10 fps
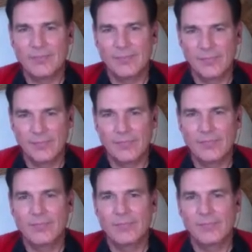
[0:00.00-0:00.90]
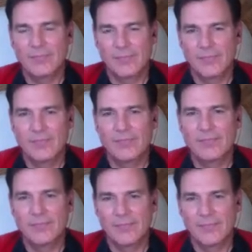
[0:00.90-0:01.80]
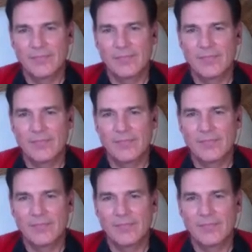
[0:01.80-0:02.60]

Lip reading: (not speaking)